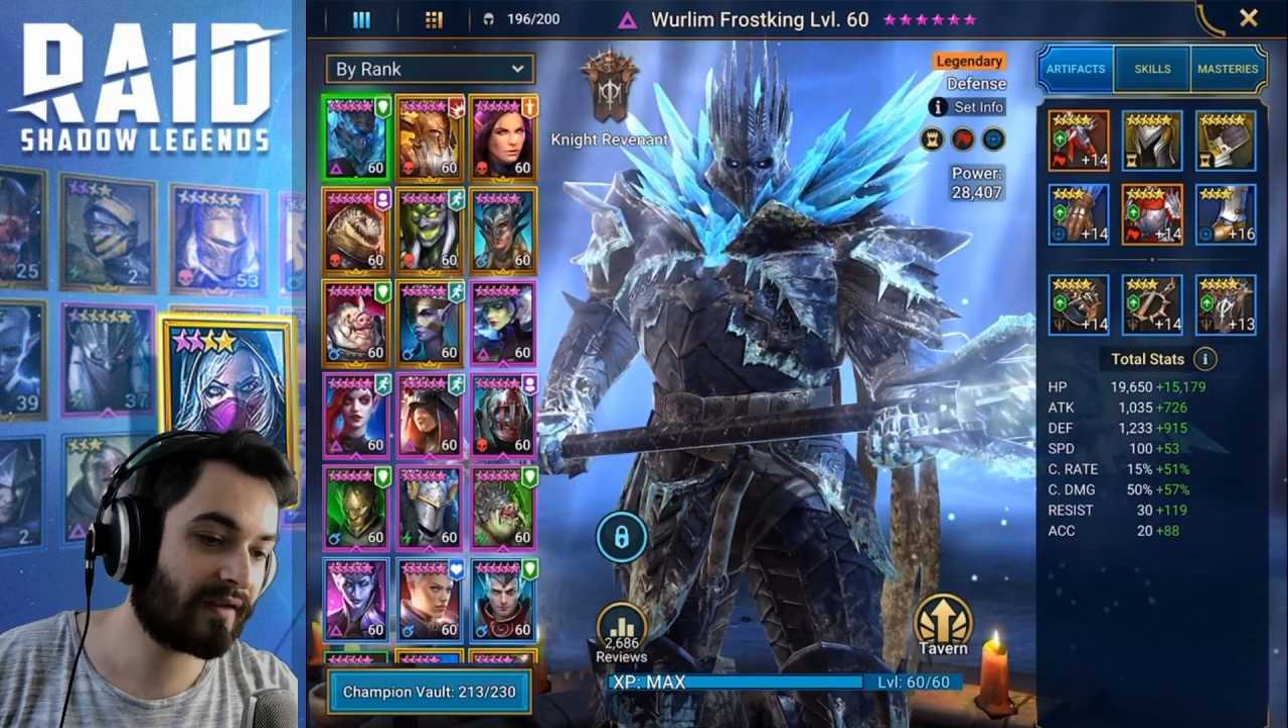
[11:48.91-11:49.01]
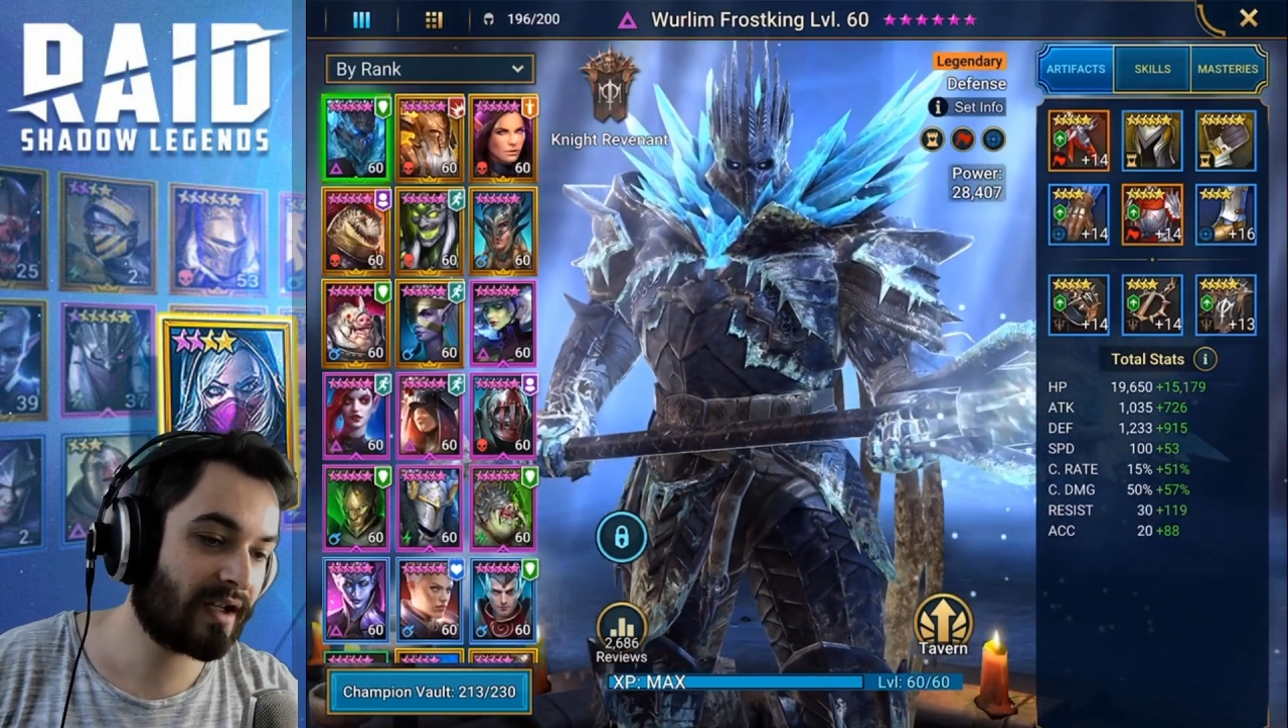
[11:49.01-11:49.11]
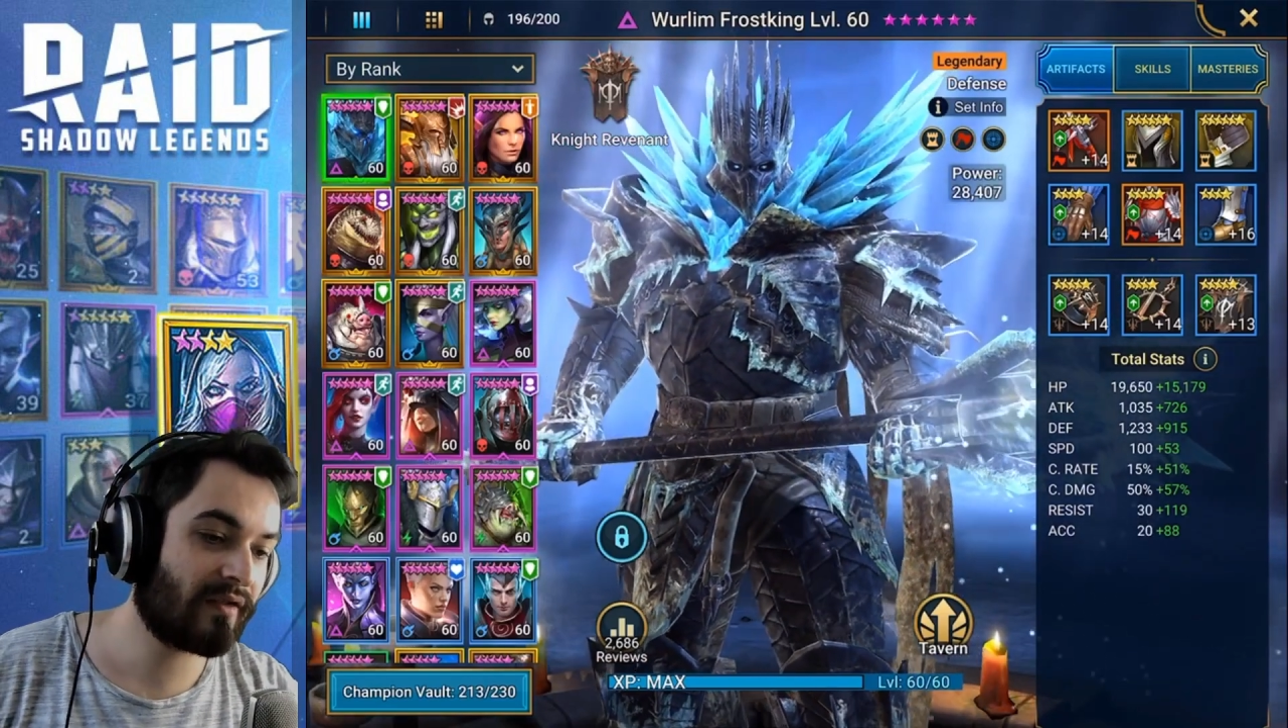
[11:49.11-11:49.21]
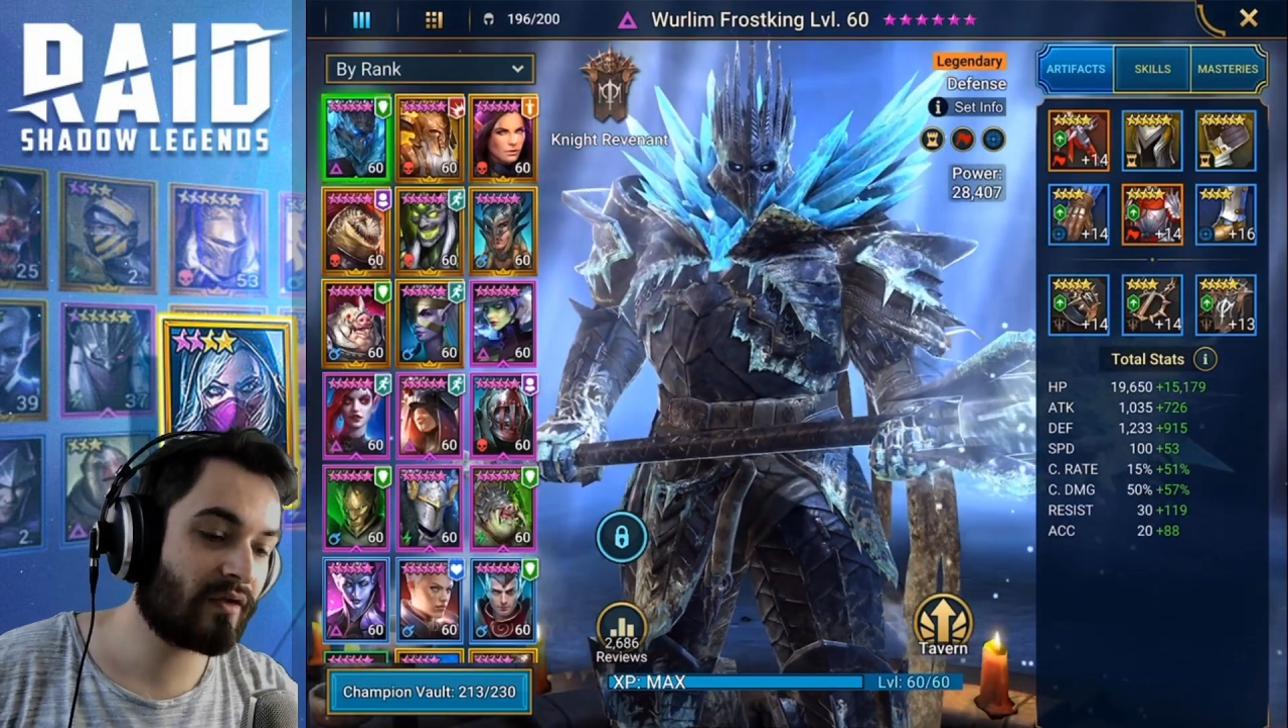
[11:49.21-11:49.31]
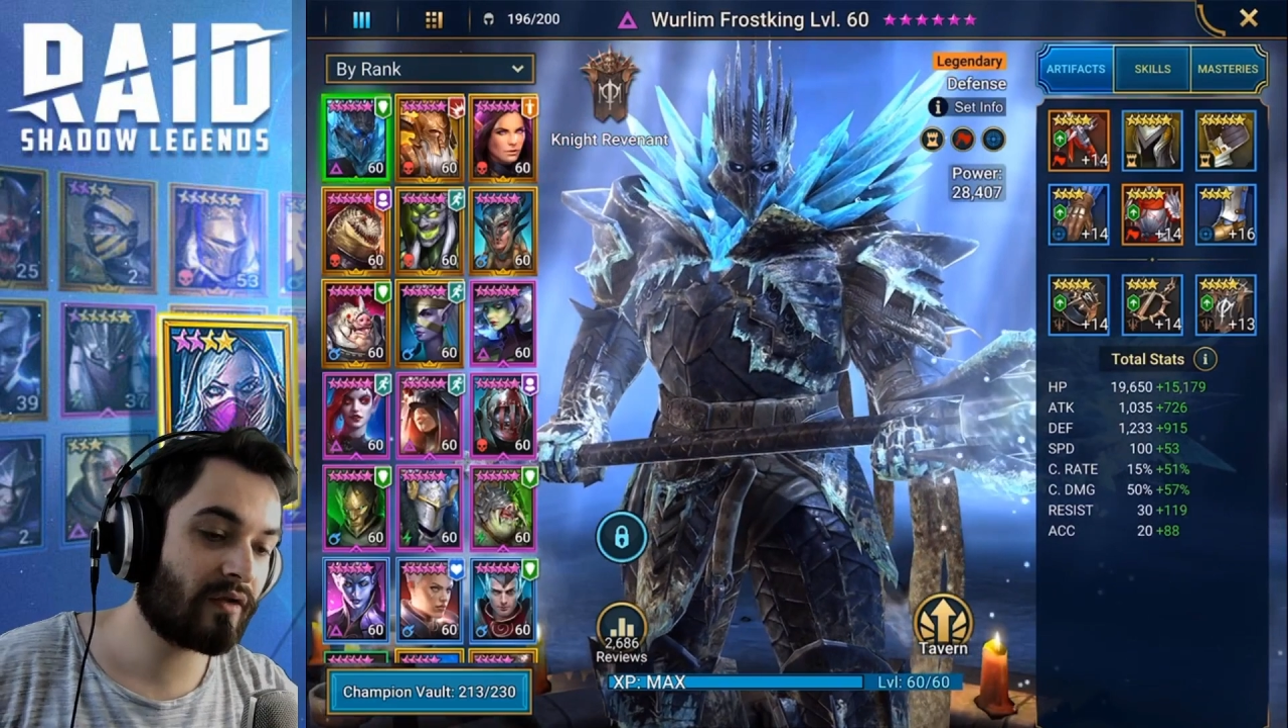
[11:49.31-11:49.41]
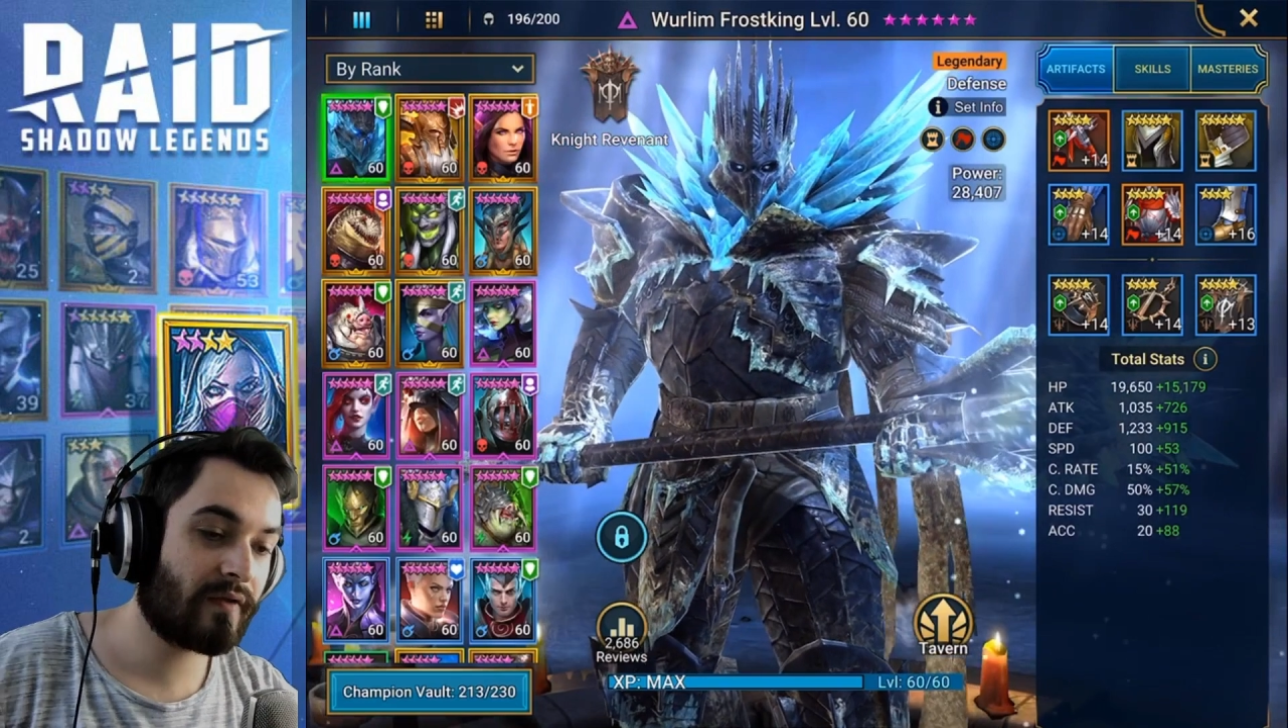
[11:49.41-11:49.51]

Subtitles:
You've got a few